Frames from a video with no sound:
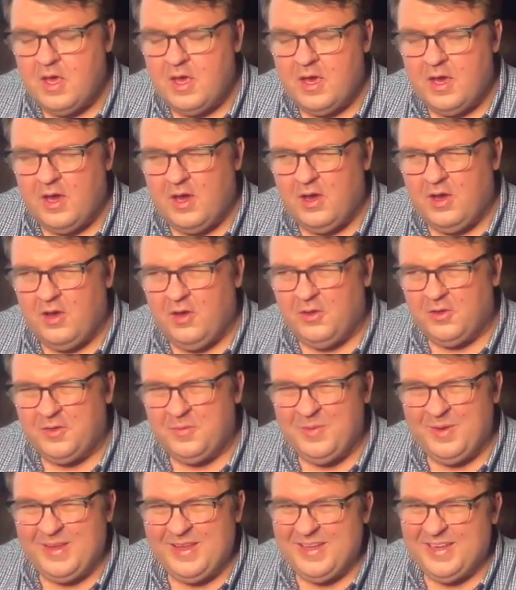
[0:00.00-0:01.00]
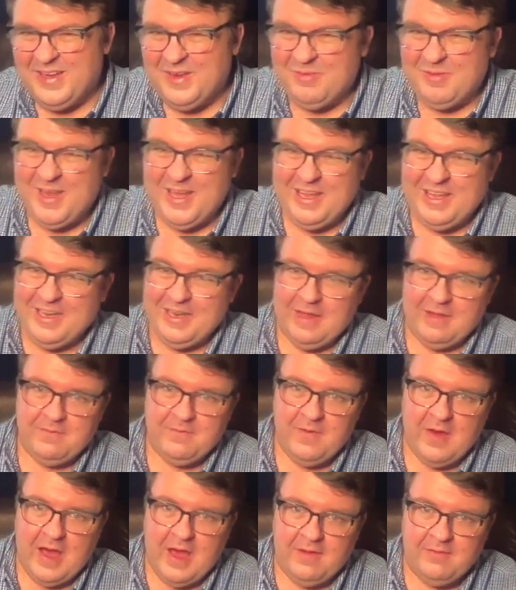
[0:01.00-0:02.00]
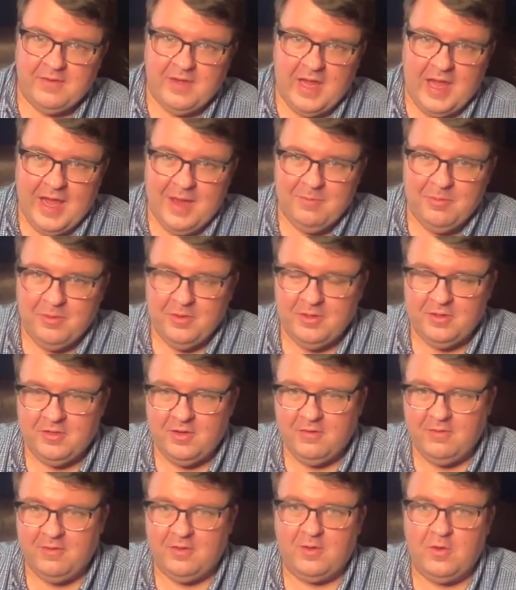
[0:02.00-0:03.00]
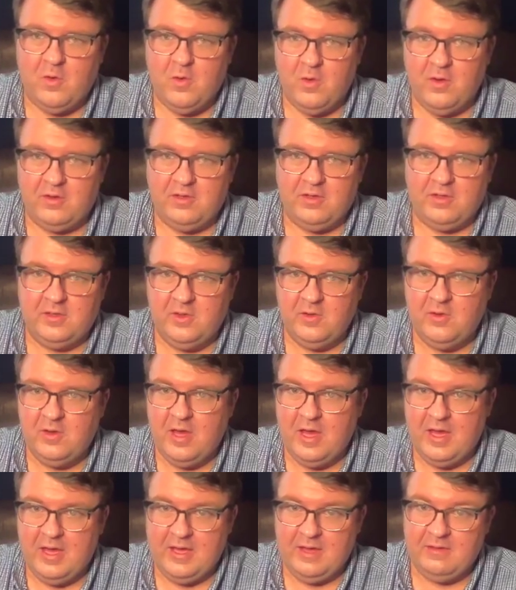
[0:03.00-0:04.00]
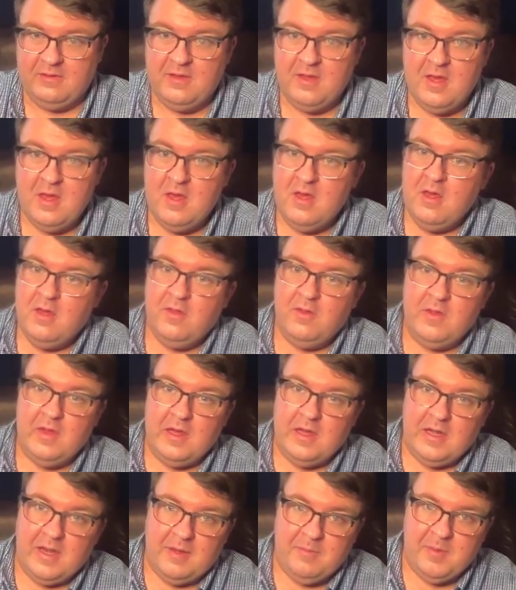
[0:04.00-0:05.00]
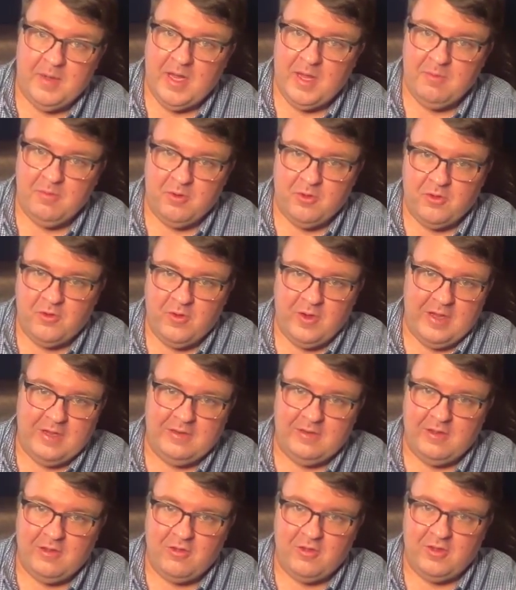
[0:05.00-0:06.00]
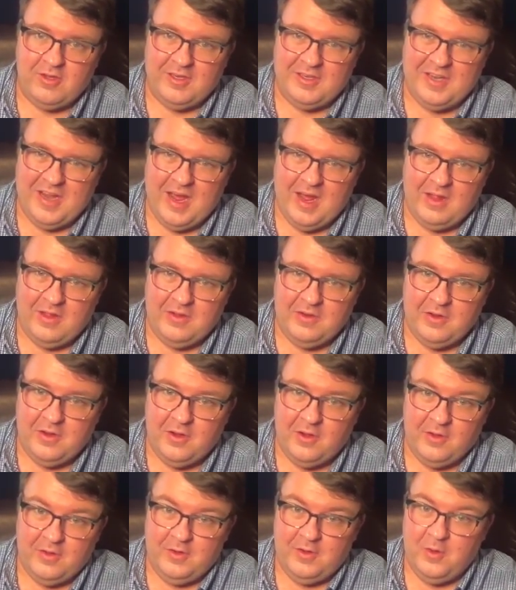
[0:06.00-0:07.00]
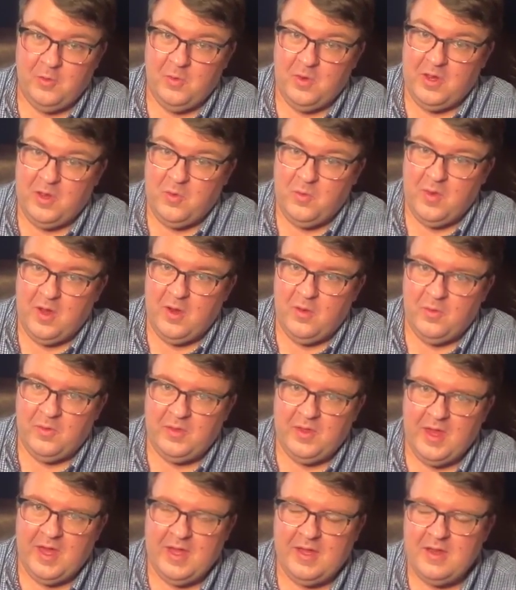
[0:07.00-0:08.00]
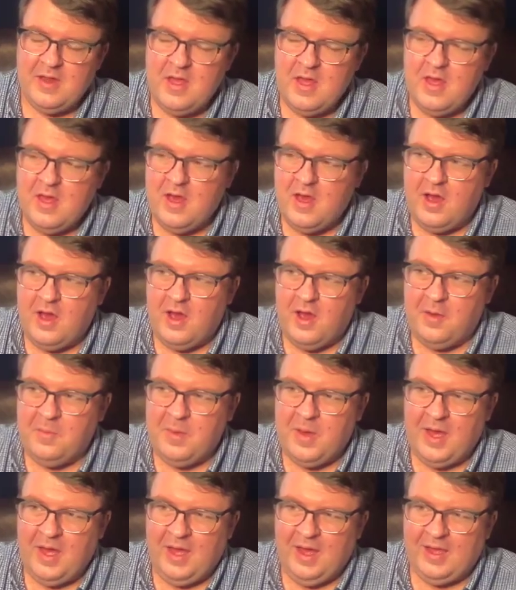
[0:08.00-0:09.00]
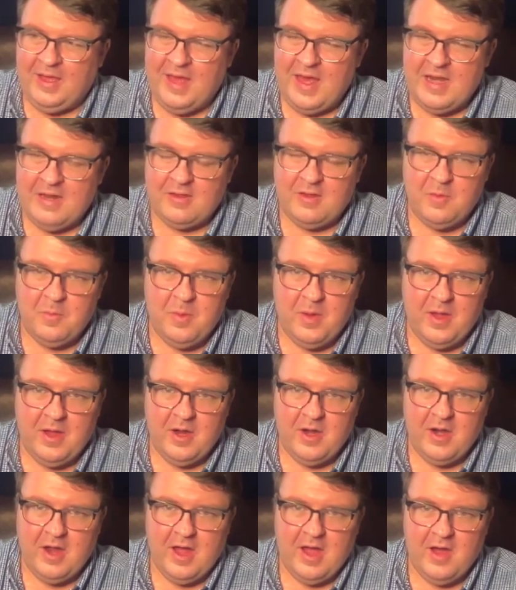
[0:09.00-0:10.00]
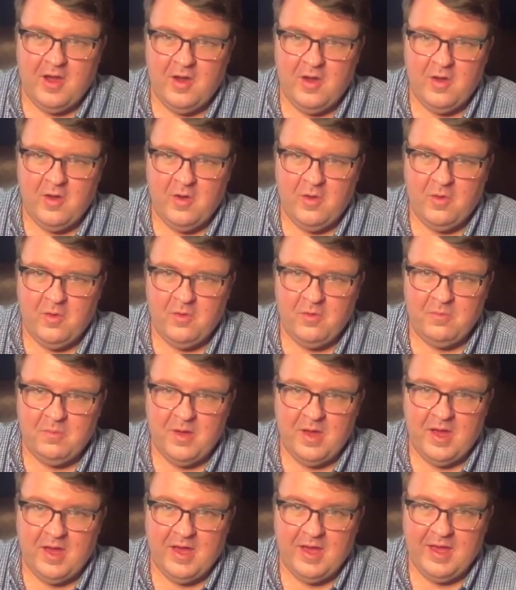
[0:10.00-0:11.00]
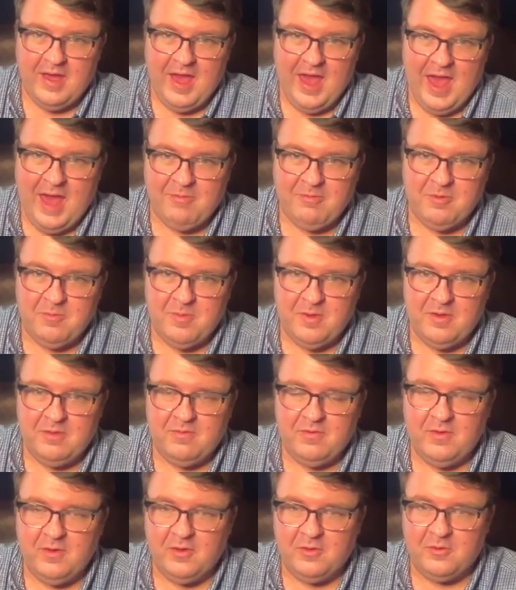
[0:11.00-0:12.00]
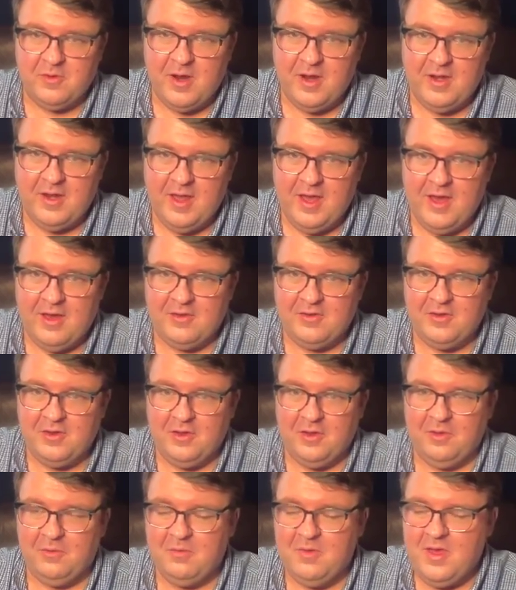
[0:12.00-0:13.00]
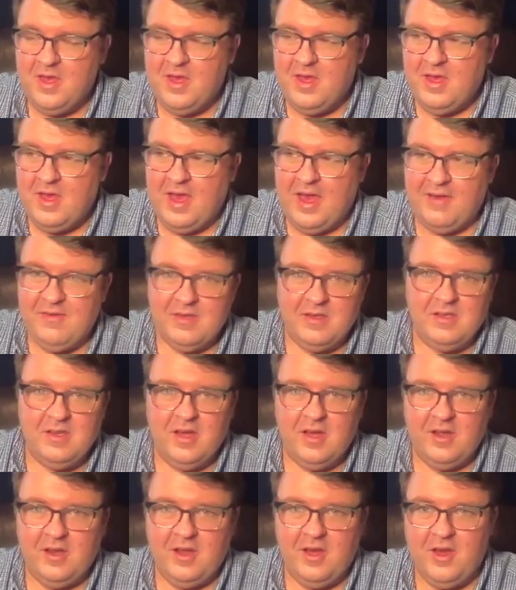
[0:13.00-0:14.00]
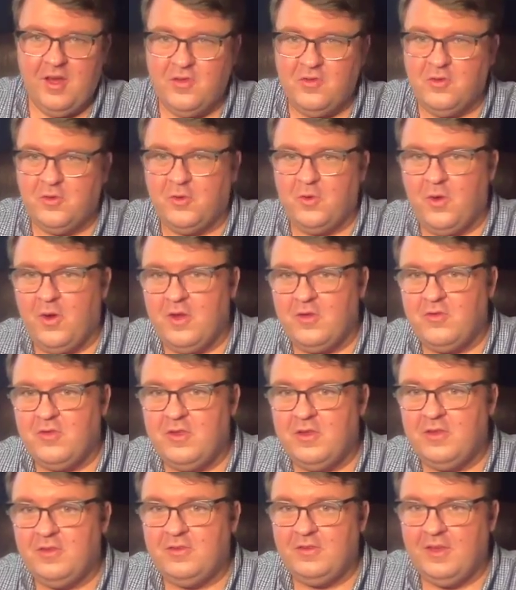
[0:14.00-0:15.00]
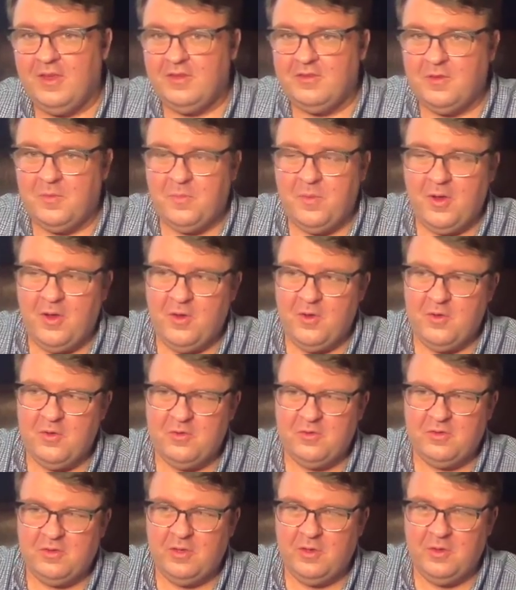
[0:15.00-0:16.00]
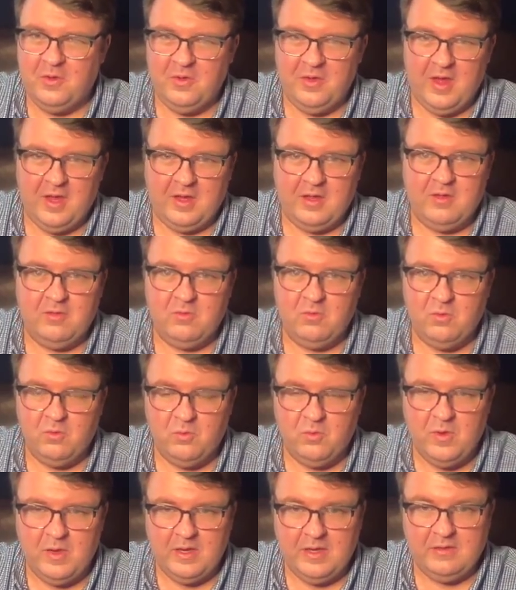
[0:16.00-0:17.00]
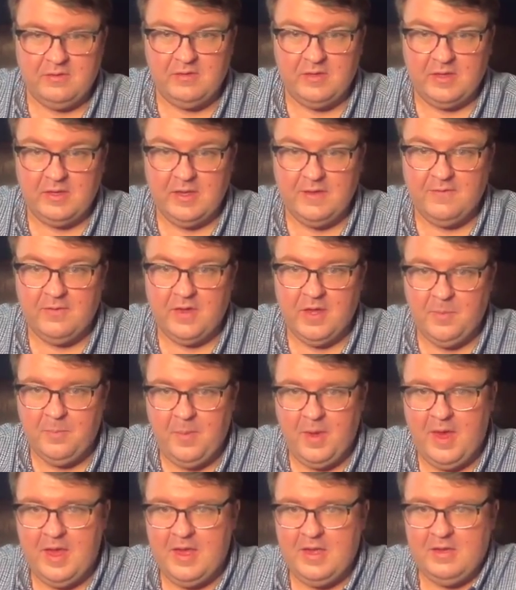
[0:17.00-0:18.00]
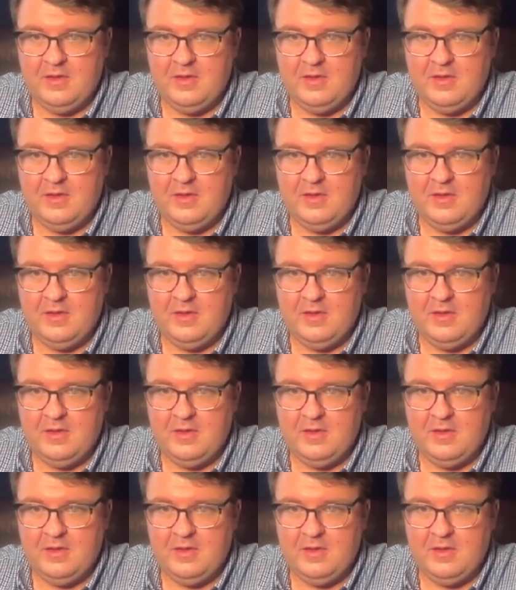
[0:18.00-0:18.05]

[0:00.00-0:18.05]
Ultimately, ended up taking like 5 tablets over the course of 2 days. Then I've been able to transition to Tylenol and do really well with that. I kind of compare how my abdomen feels right now to having done 100 crunches as opposed to like really significant pain.